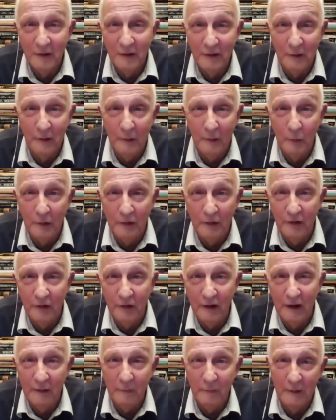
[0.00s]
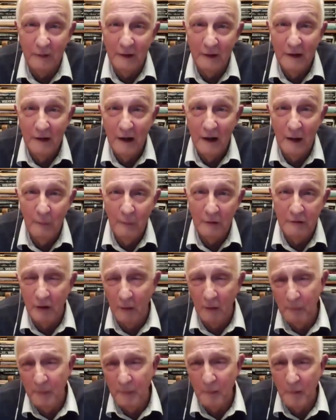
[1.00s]
They wouldn't say I'm a Trump
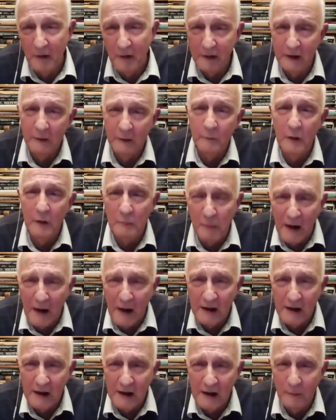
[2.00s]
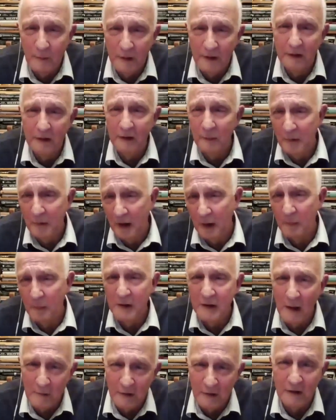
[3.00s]
American, I'm a Biden American, I'm a
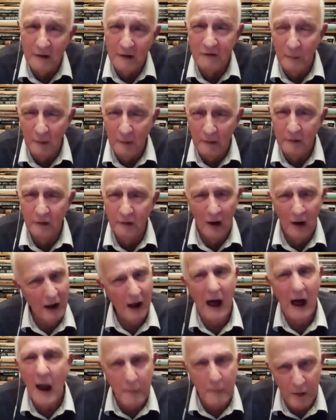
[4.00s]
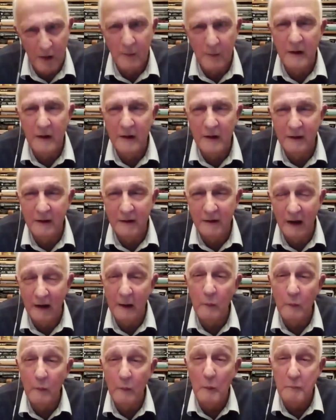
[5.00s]
Democrat, or whatever. They said, I'm an American, and they
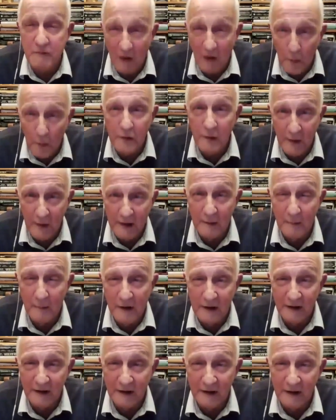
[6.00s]
were proud to be an American.